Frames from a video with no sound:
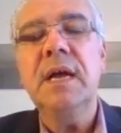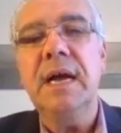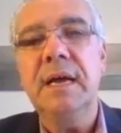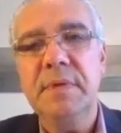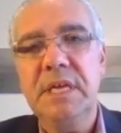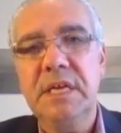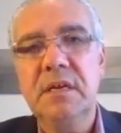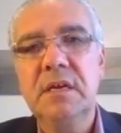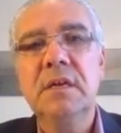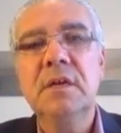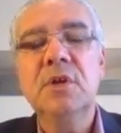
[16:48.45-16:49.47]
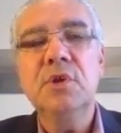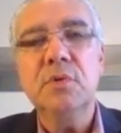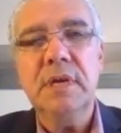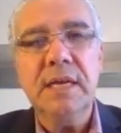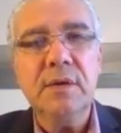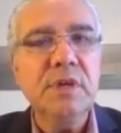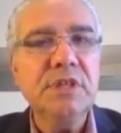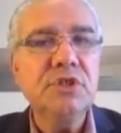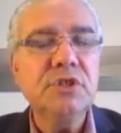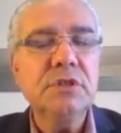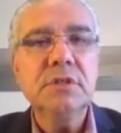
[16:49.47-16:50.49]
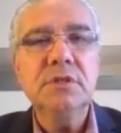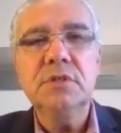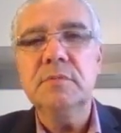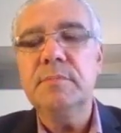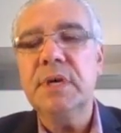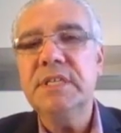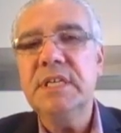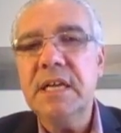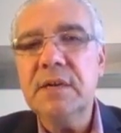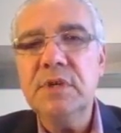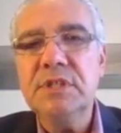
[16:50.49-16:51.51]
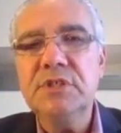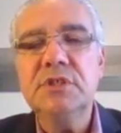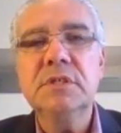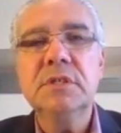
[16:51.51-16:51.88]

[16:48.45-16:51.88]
I mean your language, your body language,